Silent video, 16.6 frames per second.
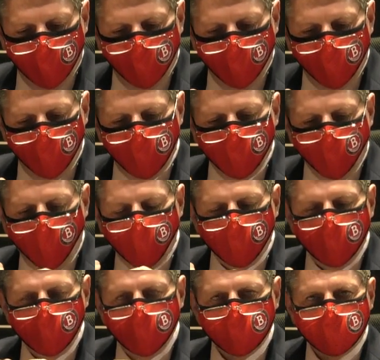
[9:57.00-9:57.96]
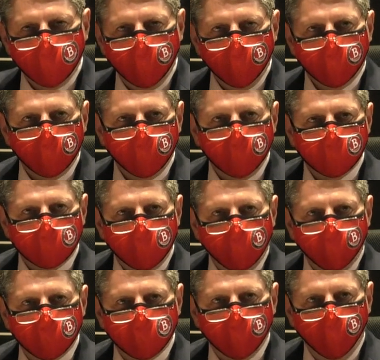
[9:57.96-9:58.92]
we've already taken the
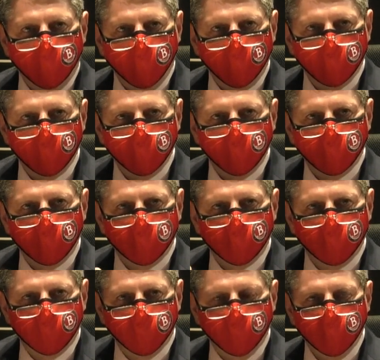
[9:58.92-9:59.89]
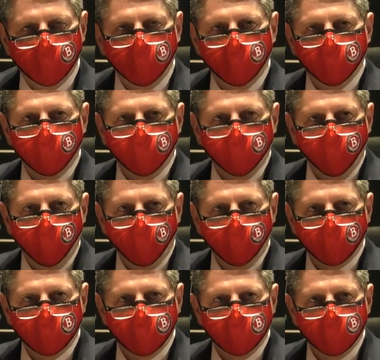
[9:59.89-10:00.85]
steps of bringing
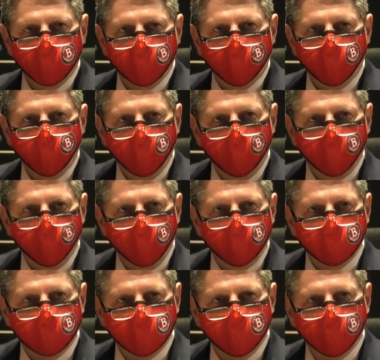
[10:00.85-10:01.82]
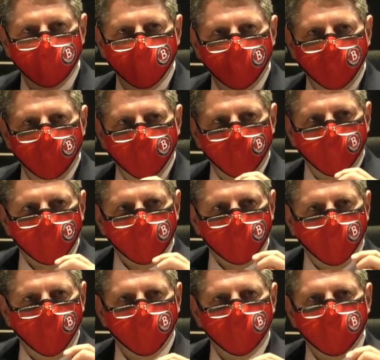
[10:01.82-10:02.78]
forth the renovation
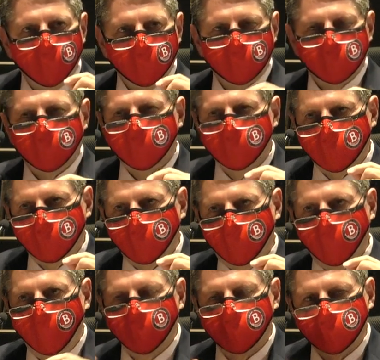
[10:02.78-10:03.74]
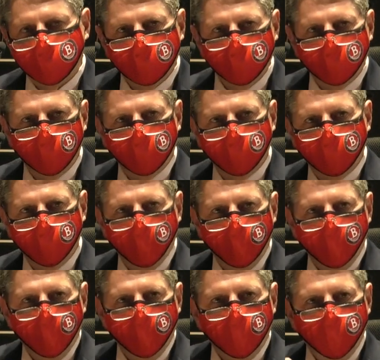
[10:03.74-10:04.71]
of this high school.
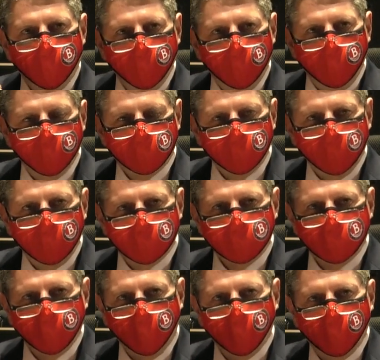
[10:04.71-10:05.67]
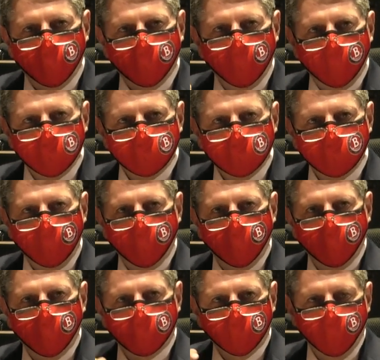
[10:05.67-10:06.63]
It's a step-by-step
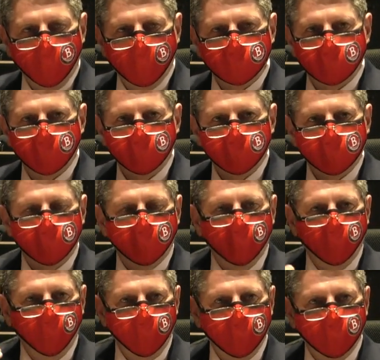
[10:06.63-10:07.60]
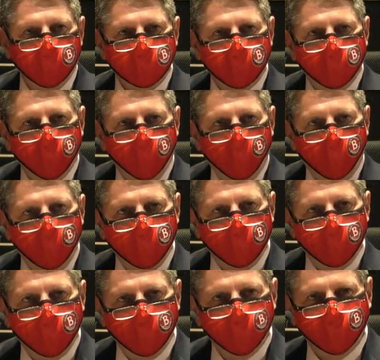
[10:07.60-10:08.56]
-step process. The wheels have already
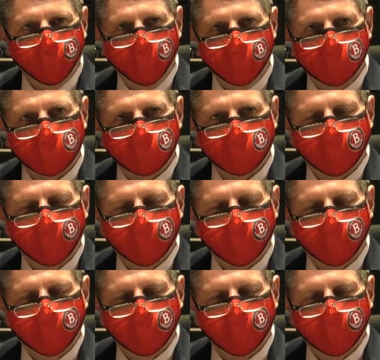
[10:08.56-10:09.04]
been in place.